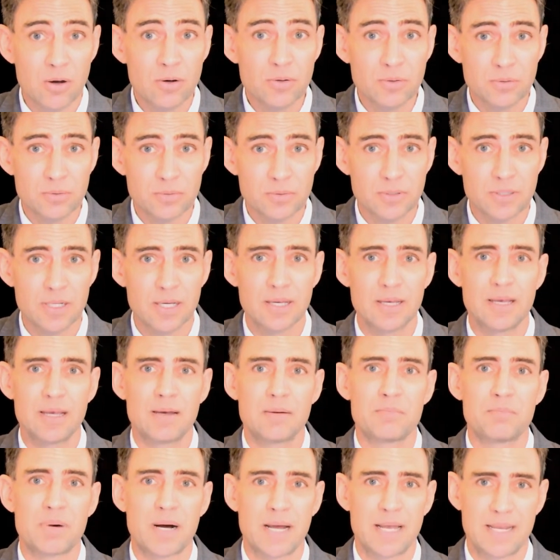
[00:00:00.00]
owned
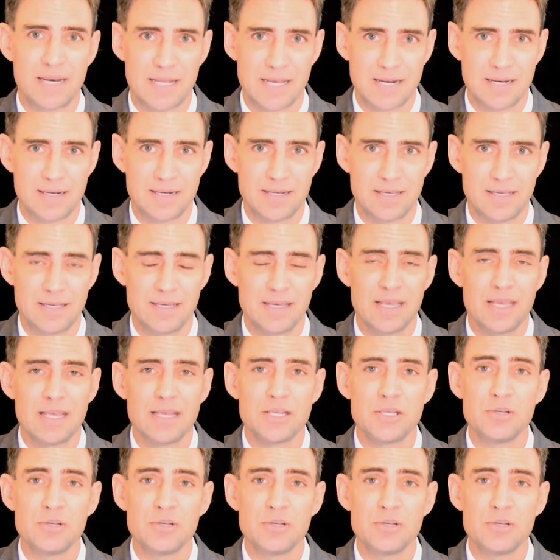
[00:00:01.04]
by an entity,